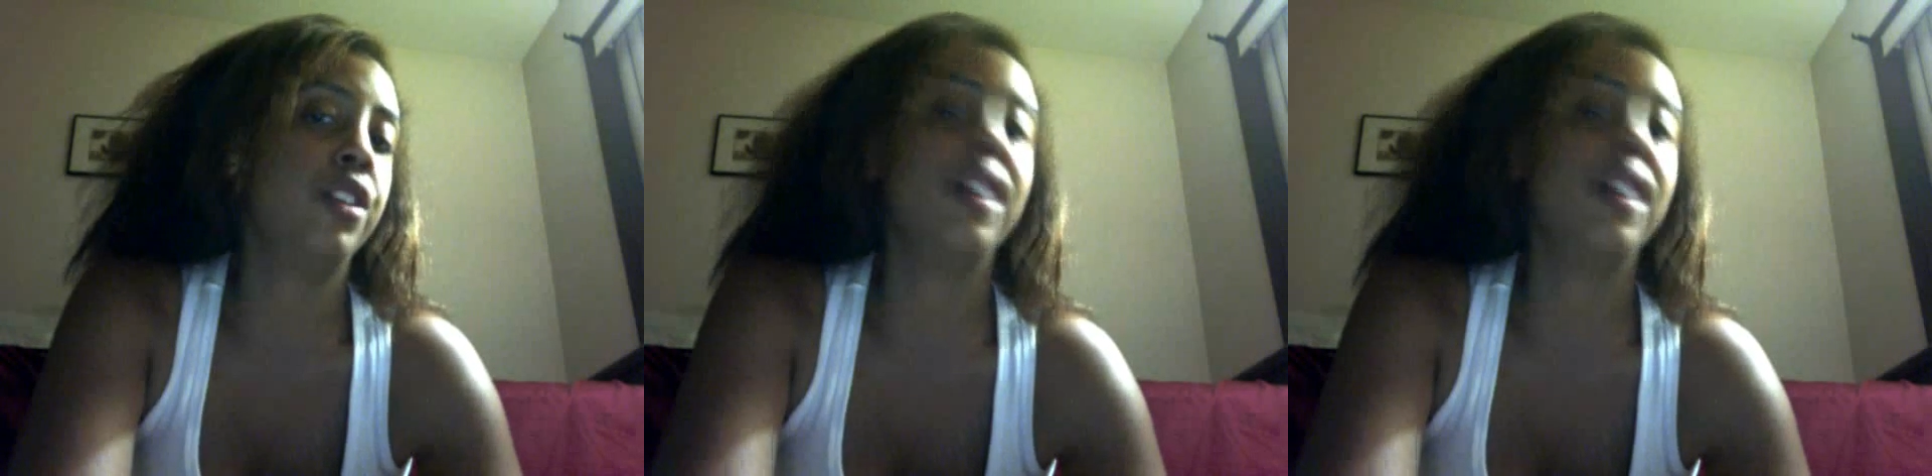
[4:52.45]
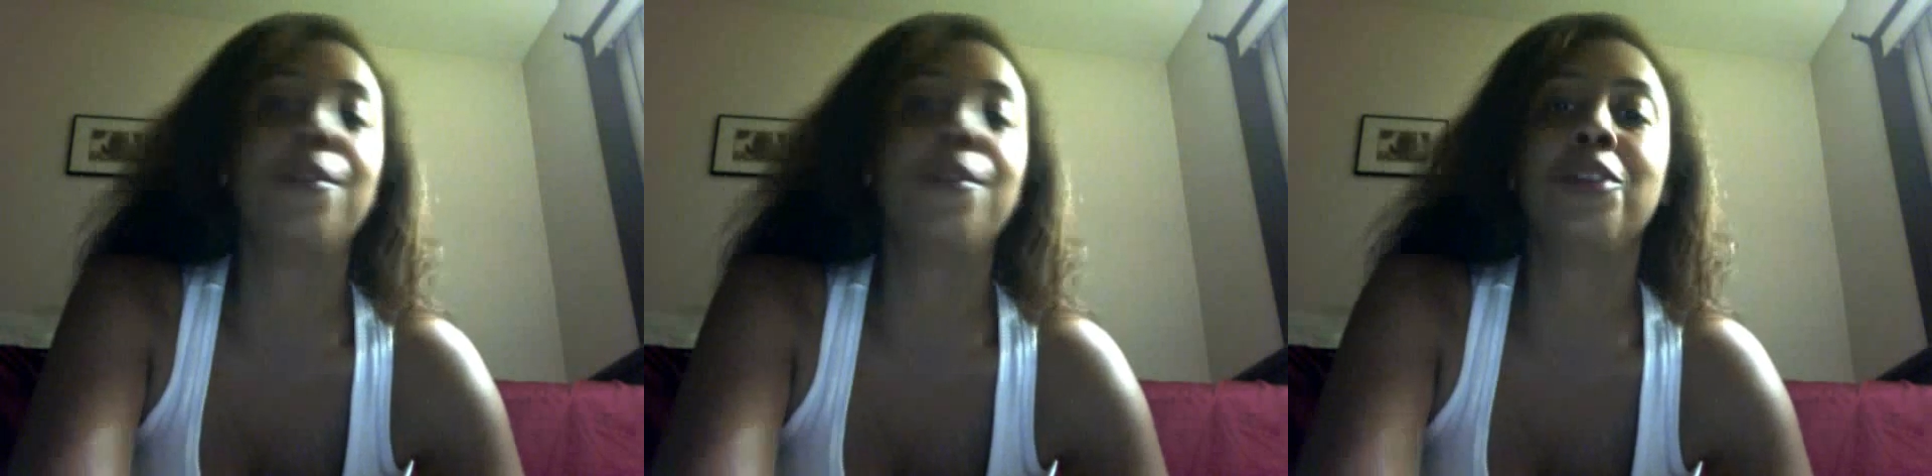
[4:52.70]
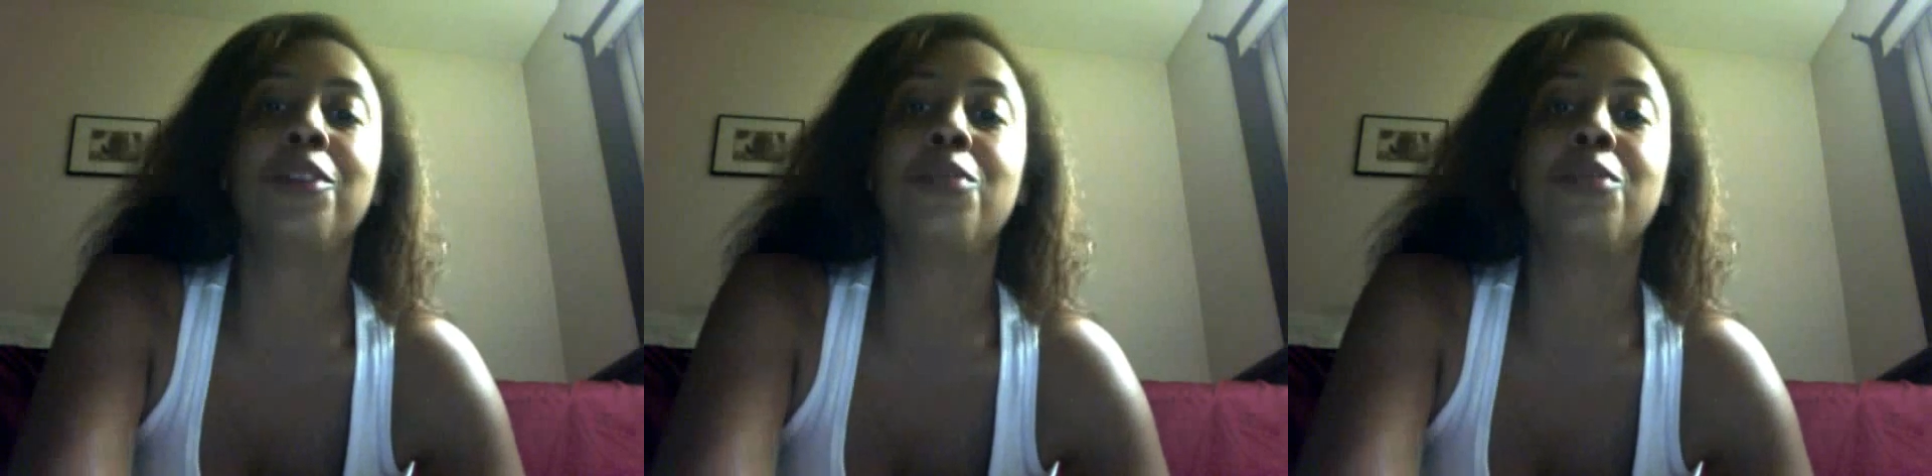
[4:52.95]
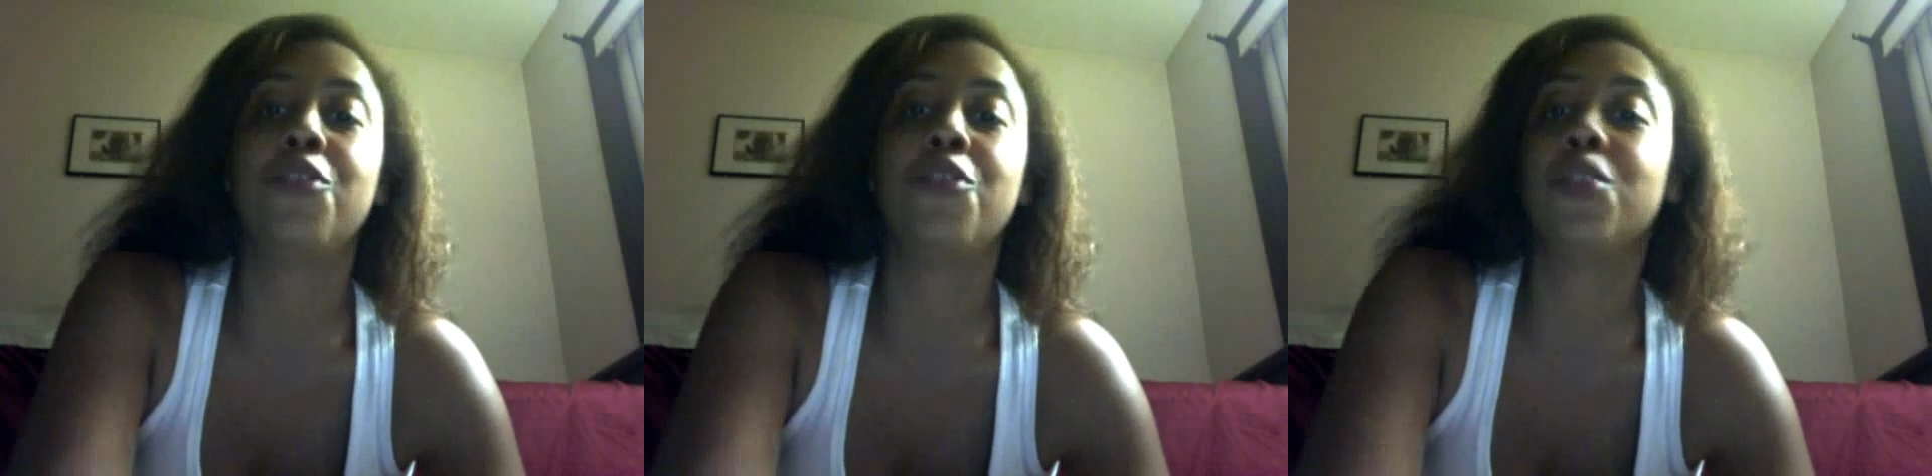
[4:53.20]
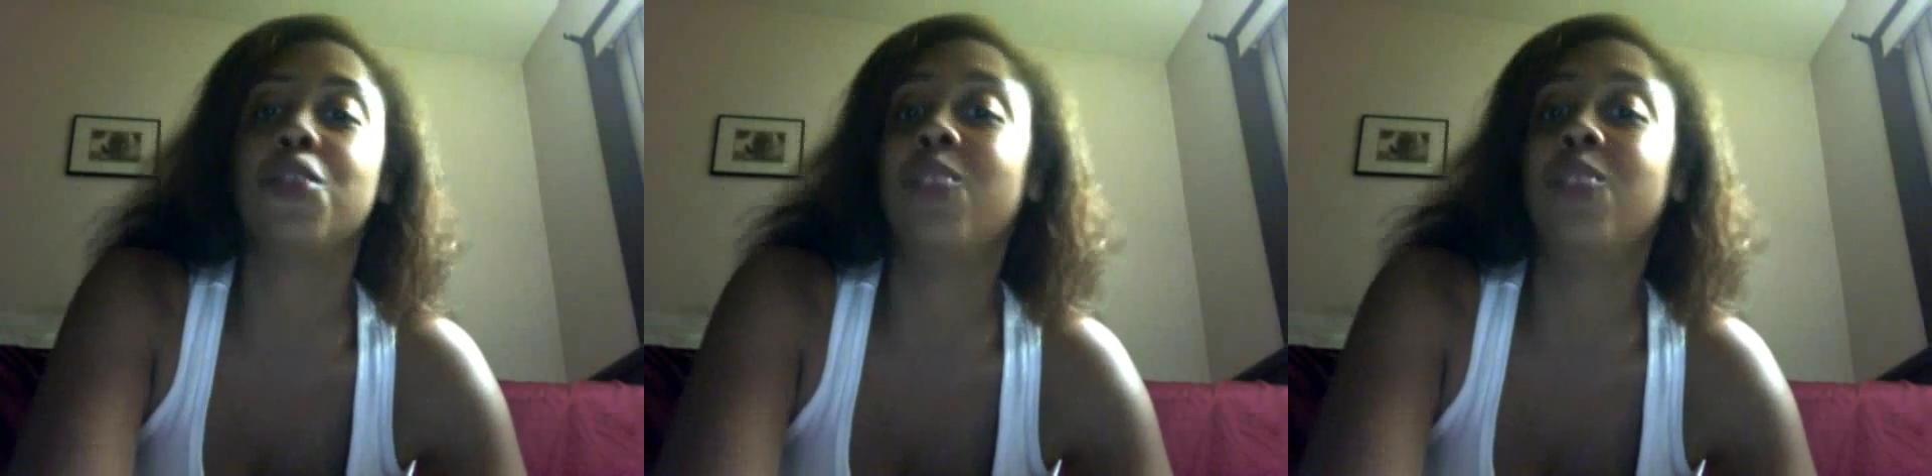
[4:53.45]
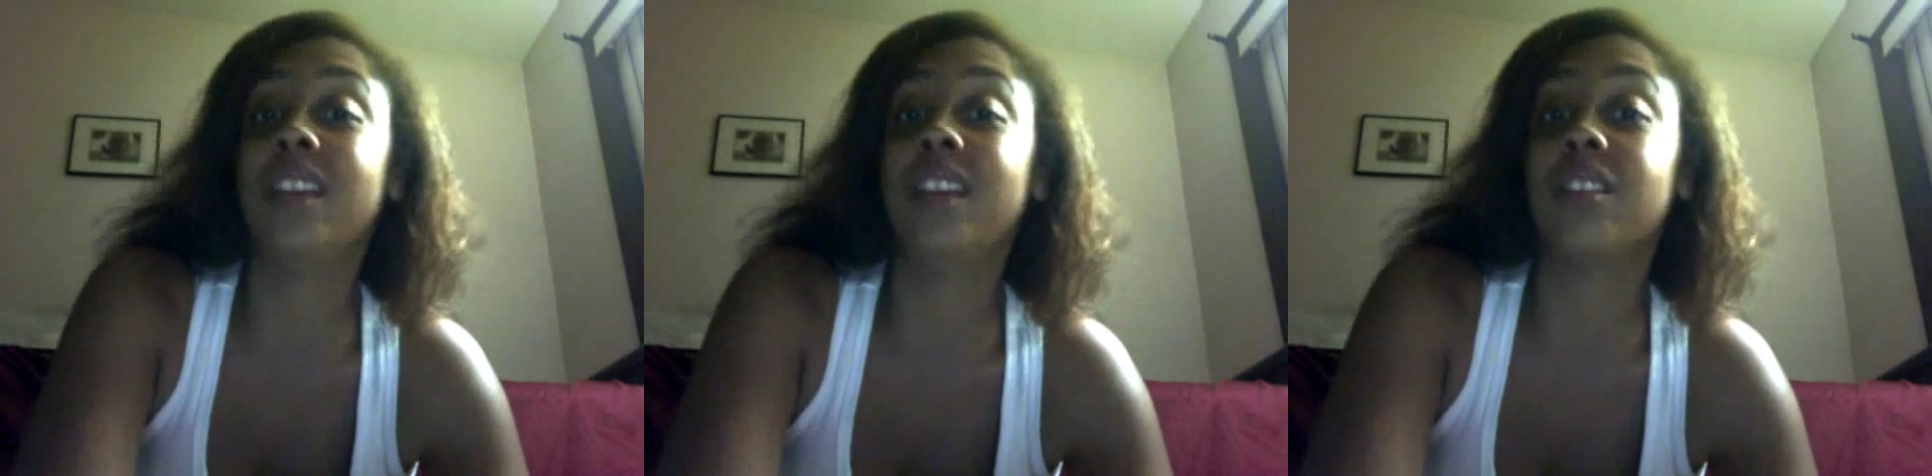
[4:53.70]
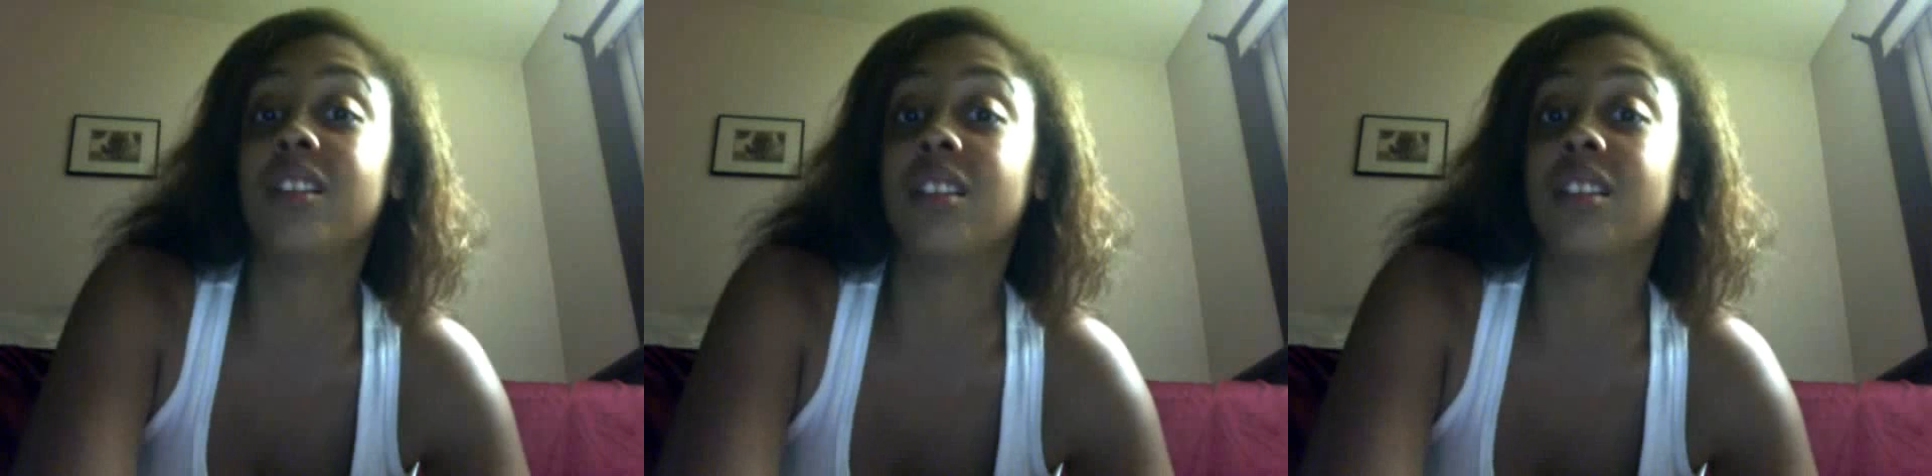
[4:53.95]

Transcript: the couple of, for the week